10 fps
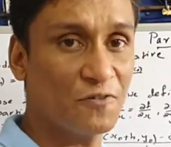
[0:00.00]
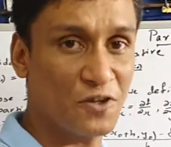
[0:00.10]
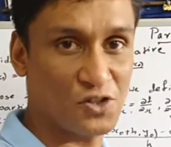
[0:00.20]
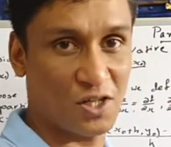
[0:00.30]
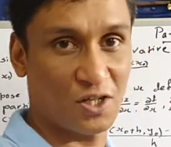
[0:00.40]

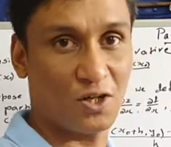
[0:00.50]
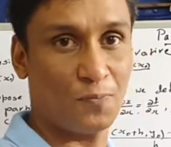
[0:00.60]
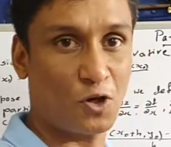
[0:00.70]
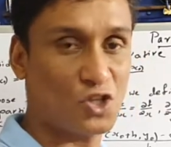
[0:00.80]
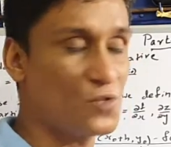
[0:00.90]
function or
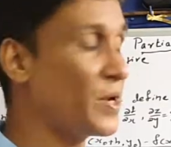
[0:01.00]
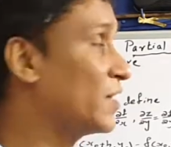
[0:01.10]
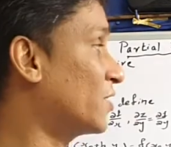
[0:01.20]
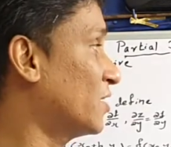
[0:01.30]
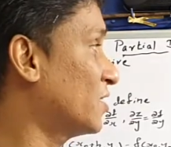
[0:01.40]

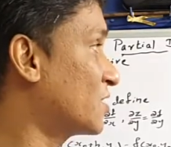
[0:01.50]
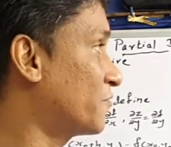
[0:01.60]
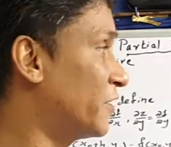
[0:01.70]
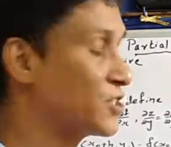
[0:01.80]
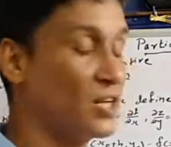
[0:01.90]
approximate this
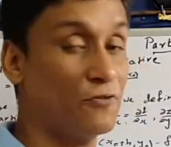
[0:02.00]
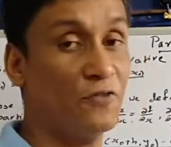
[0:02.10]
function f